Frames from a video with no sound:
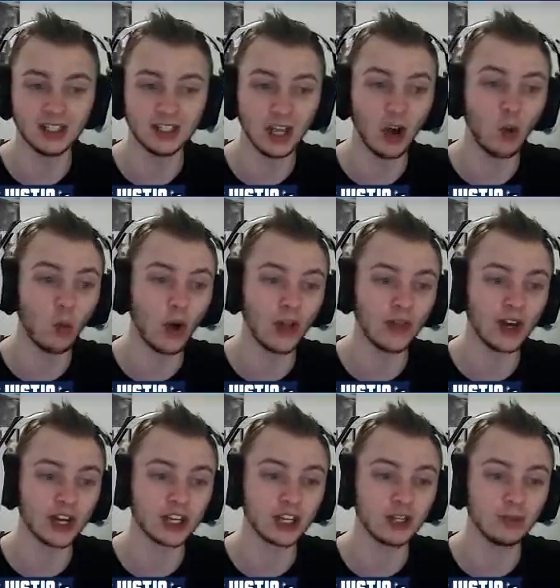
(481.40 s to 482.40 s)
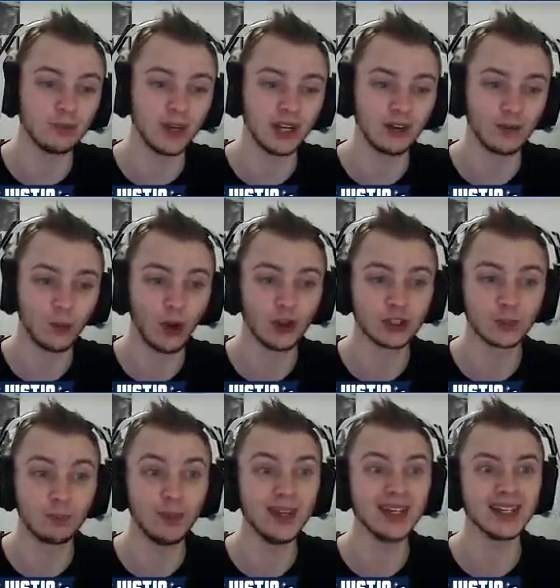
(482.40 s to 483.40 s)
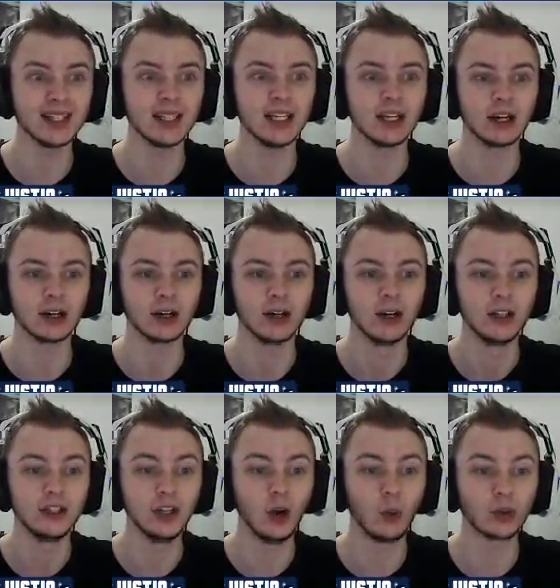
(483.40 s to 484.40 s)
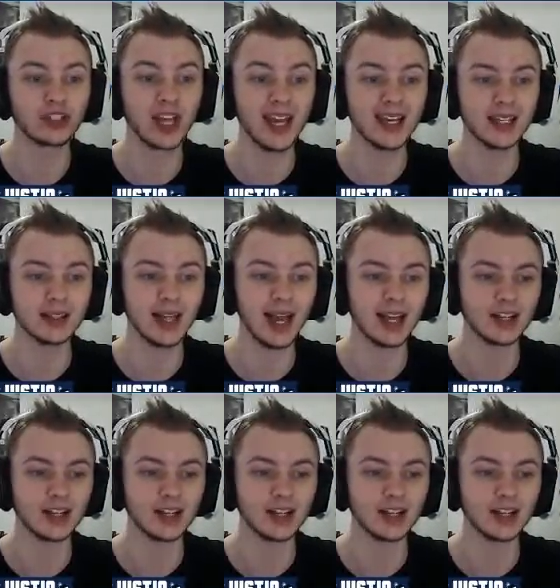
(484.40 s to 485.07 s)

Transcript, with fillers: know, with a good bit of... Well, there's a beacon here! Yo, we're taking that